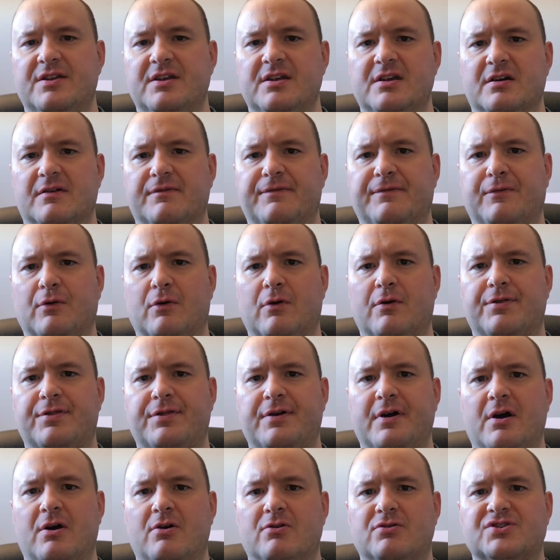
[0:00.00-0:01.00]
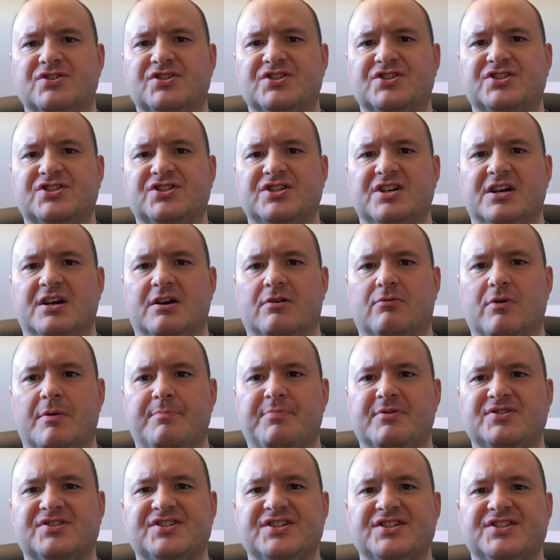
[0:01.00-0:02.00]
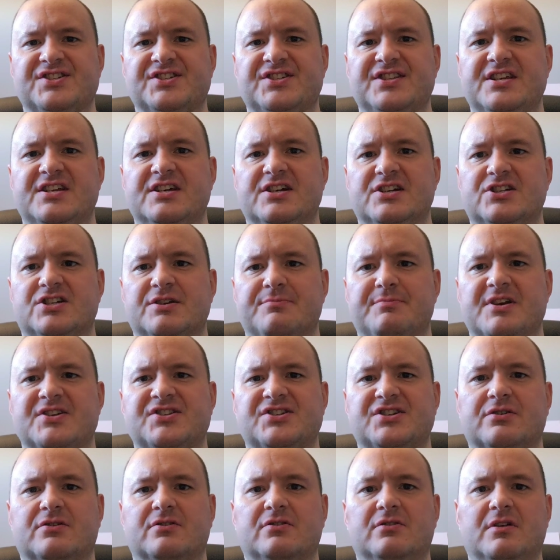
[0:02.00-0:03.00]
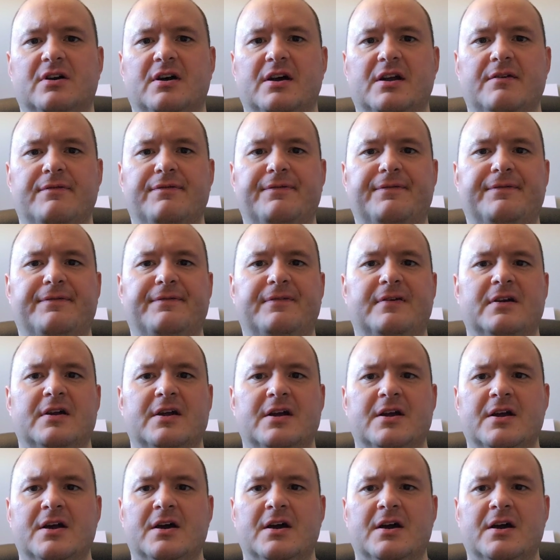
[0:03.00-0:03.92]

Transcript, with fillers: the uh, fourth house uh, represents the uh, domestic life,